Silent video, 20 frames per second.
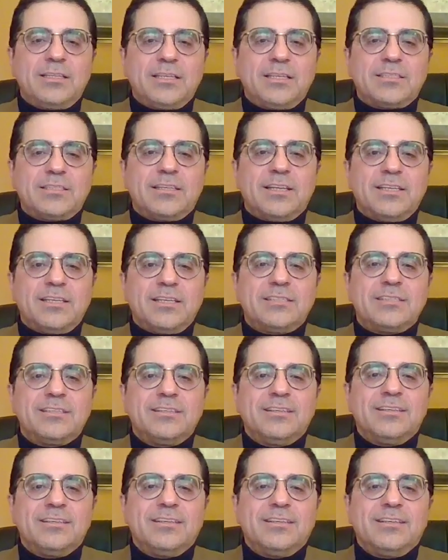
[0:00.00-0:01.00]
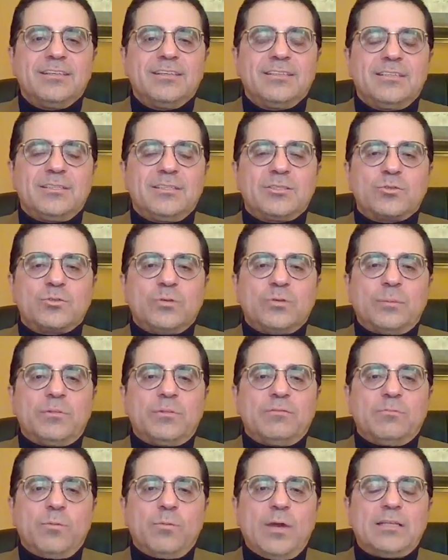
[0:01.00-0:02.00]
that's a nice
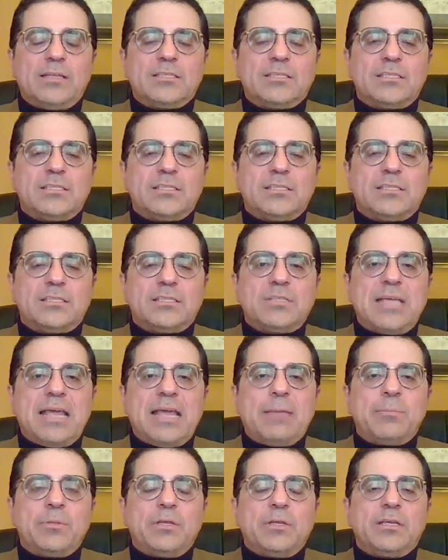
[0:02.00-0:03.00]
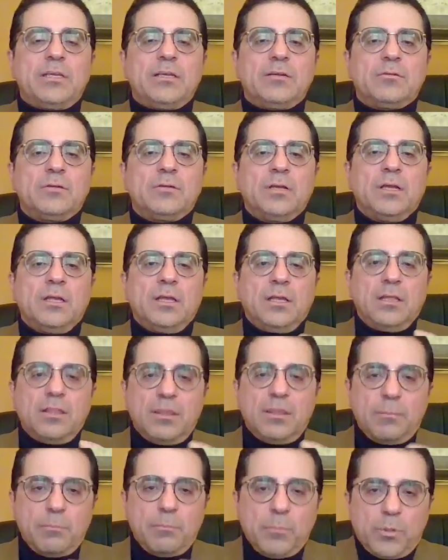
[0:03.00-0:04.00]
descriptive way to say what's happening here.
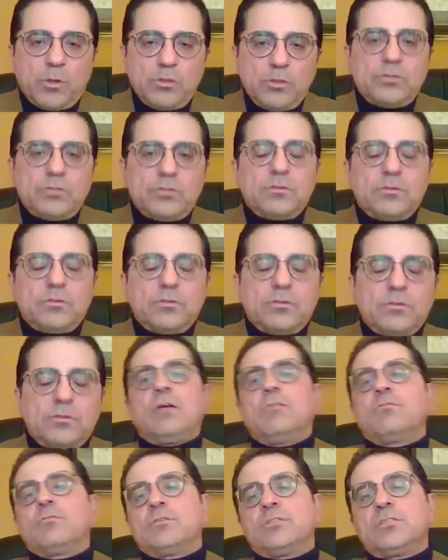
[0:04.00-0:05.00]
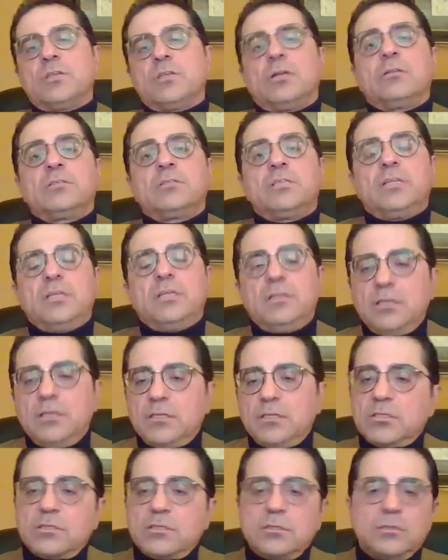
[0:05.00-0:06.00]
The merger itself results in
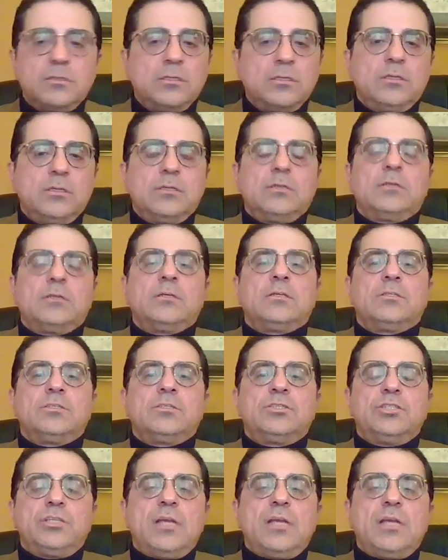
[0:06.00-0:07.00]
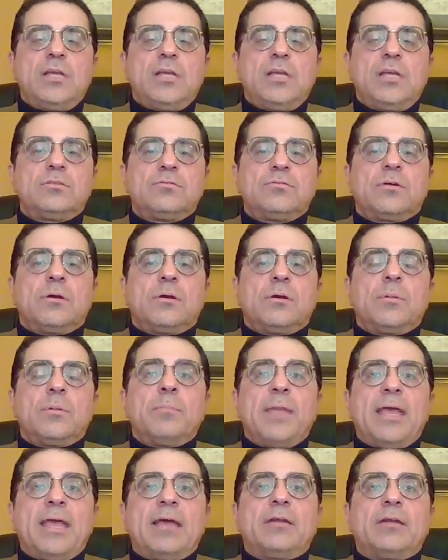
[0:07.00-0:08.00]
this change from
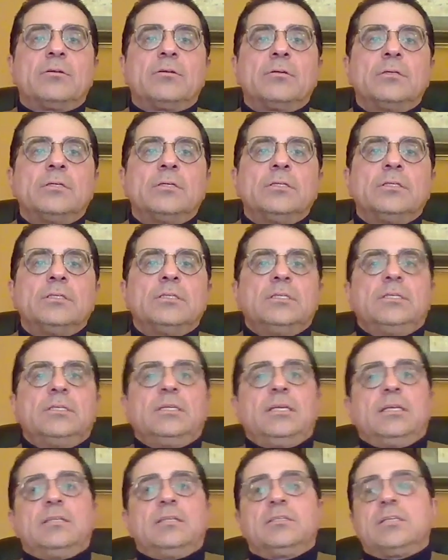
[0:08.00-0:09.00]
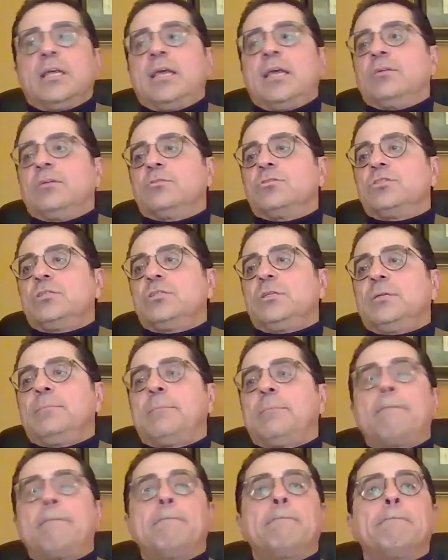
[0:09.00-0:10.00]
matter into energy.
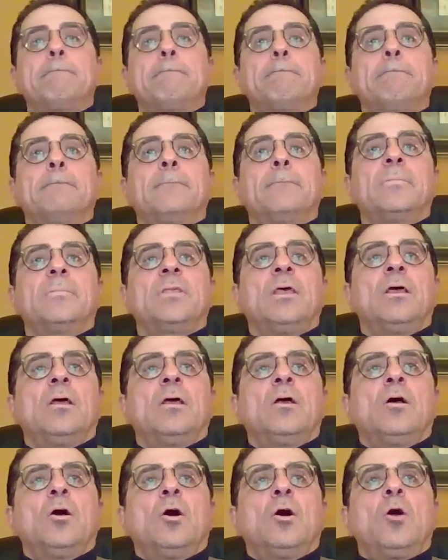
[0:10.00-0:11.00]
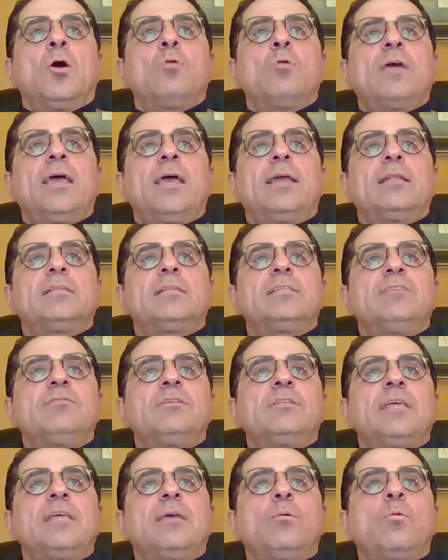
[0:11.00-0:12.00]
Okay, let's see if we
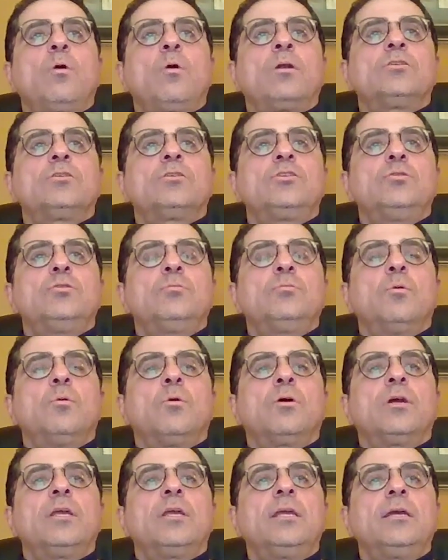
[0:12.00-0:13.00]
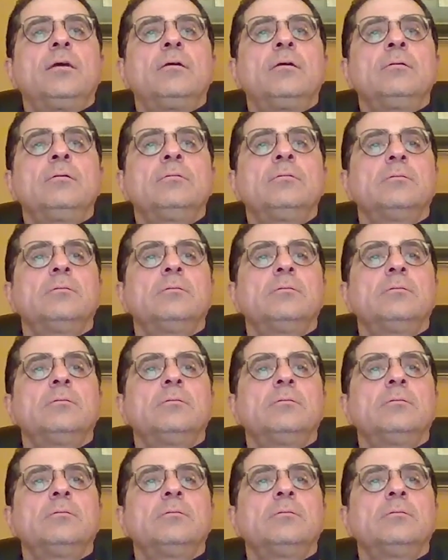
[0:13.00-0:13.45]
can take one or two more here.